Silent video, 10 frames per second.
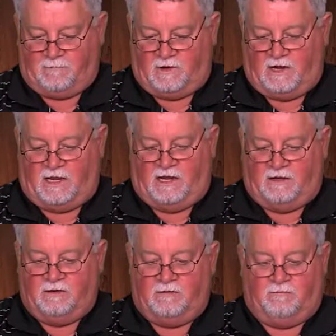
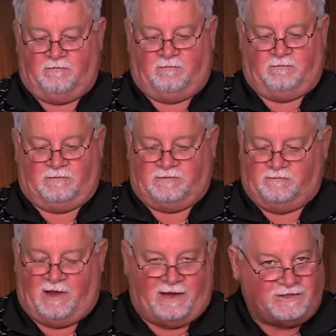again,
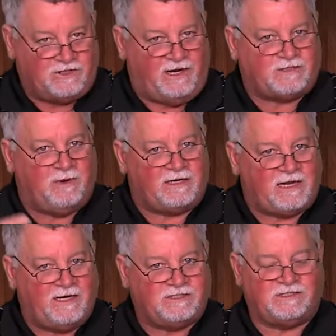managing
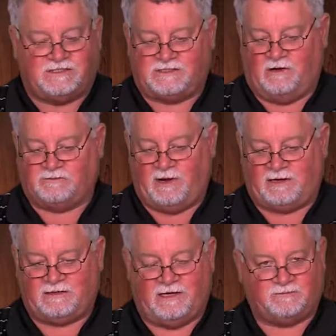expectations, this goes
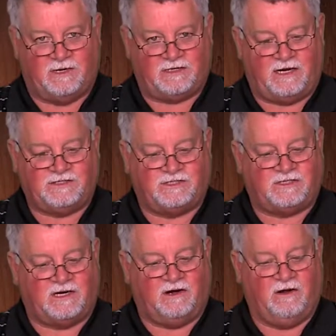back to expectations
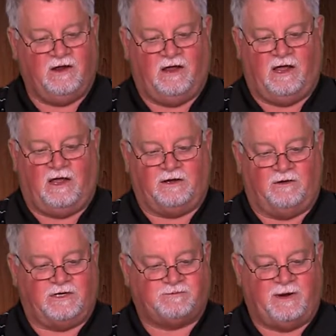there.
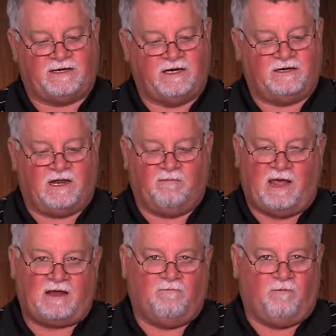Don't expect it to come
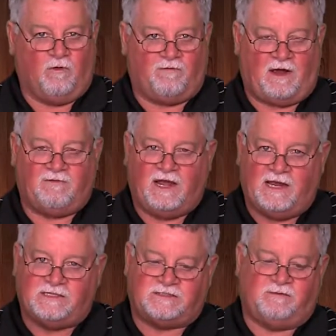back in 4 or 5
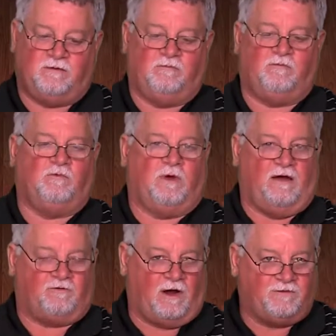days
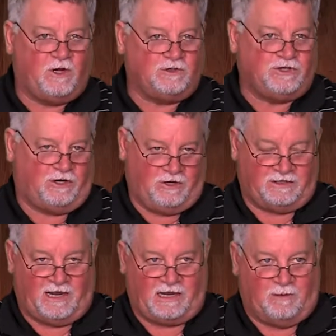after I've told you it could
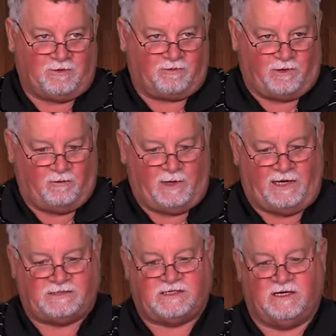take up to 3
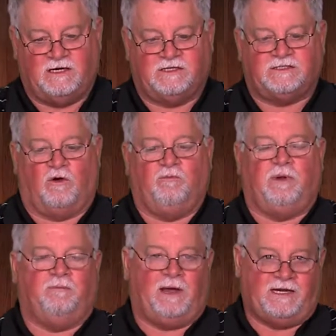weeks. So
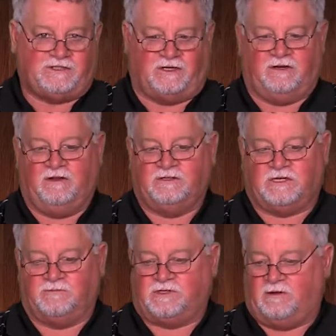be patient.
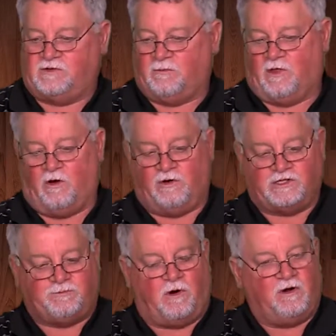Some of the
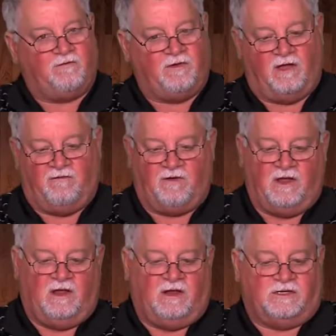hardest part of
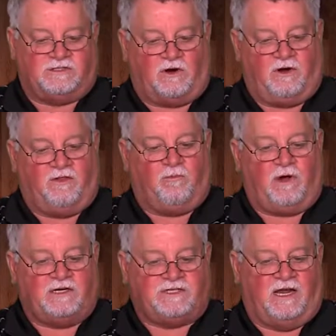starting the
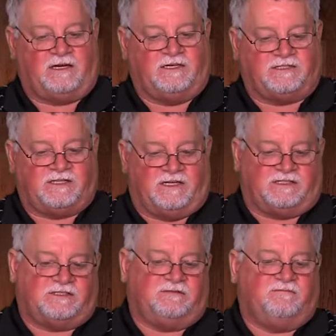project
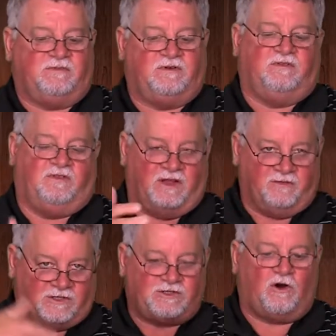is
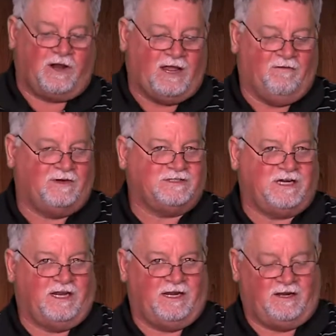the starting of it, is
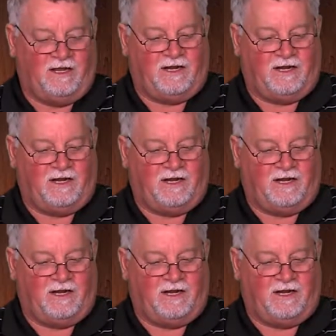getting